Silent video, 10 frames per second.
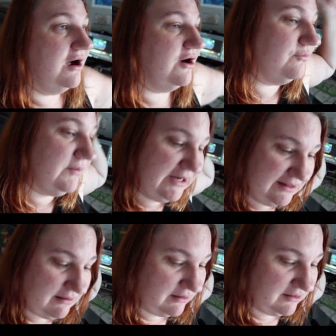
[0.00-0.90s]
are
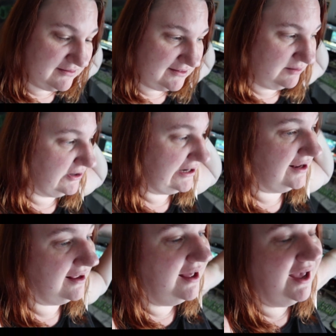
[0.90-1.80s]
reading the arc that I'm
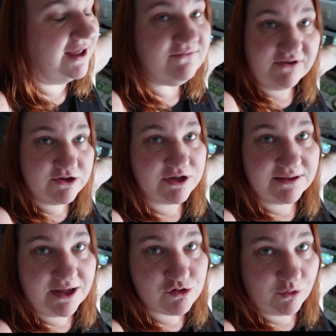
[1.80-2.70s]
reading and finishing
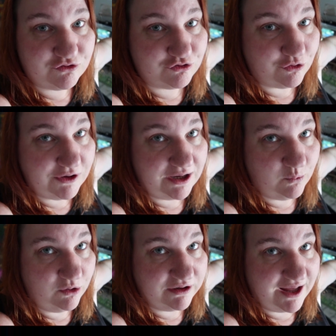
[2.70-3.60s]
that short story
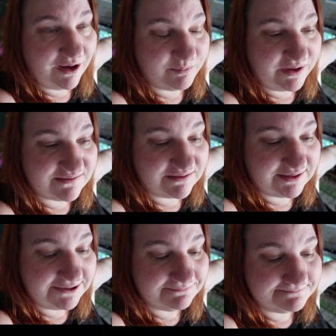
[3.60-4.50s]
and word count,
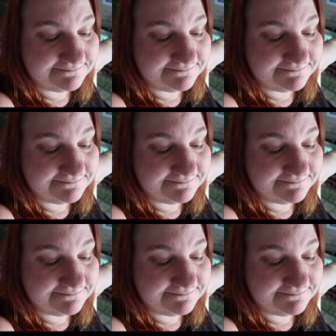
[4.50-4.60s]
basically.